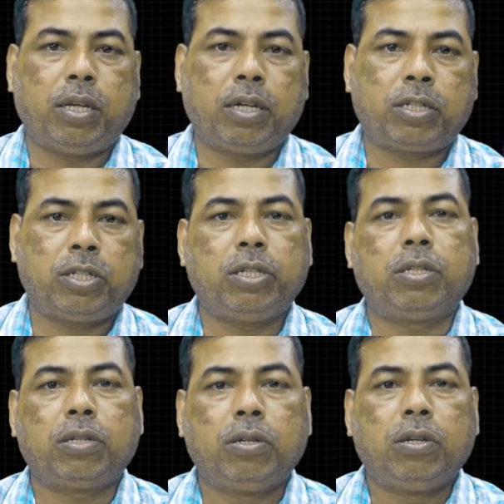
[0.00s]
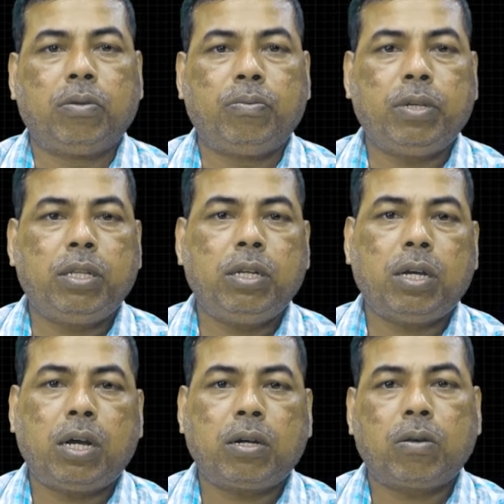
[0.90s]
exchange within
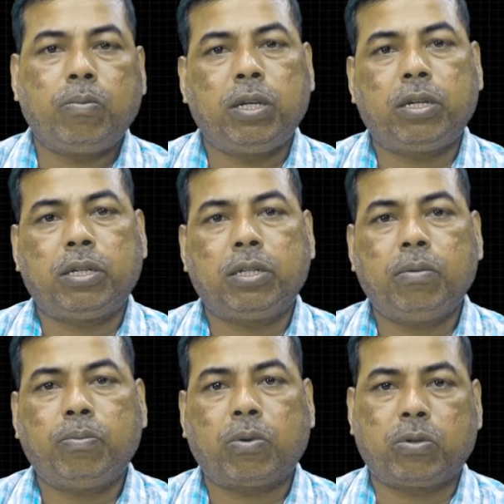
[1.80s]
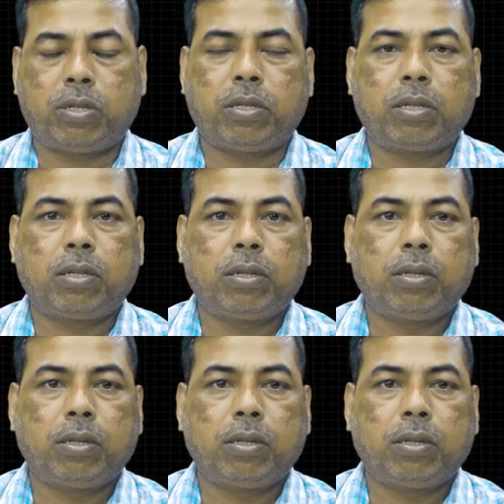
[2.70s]
a communication process.